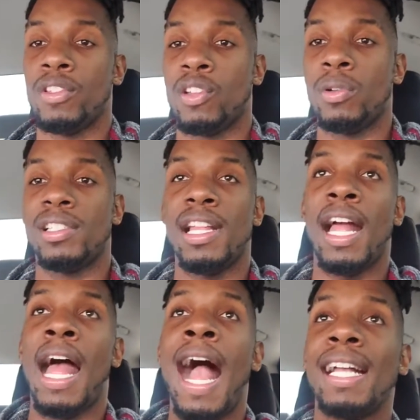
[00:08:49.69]
So it's
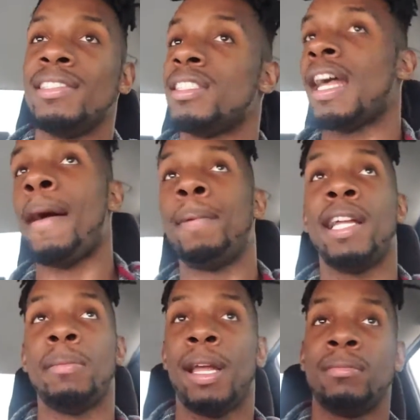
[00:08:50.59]
not, I can just hop
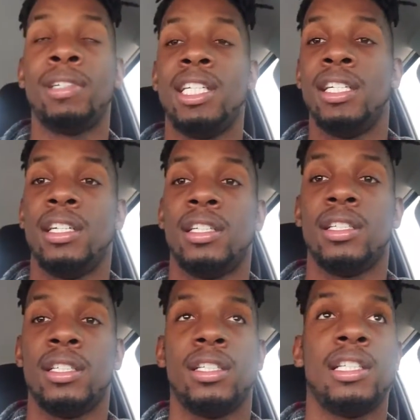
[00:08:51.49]
in and make money
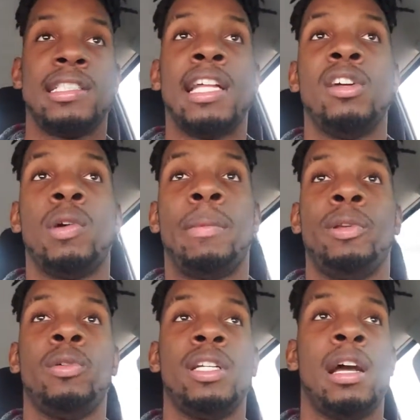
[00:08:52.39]
because I know what
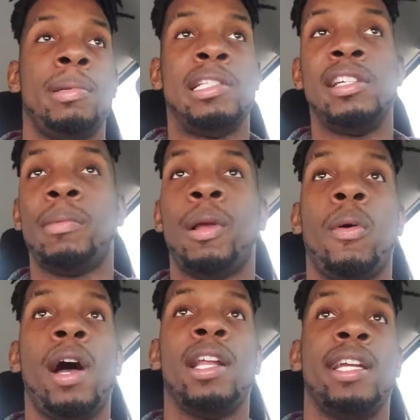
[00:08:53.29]
I'm doing now, but it took me a
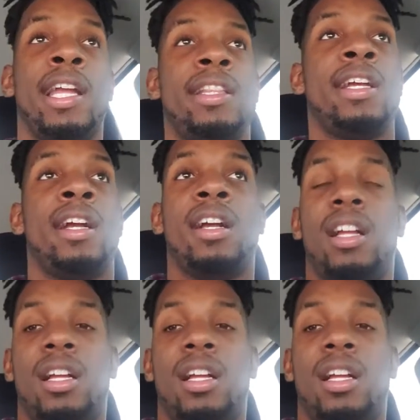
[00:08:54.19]
while to get there.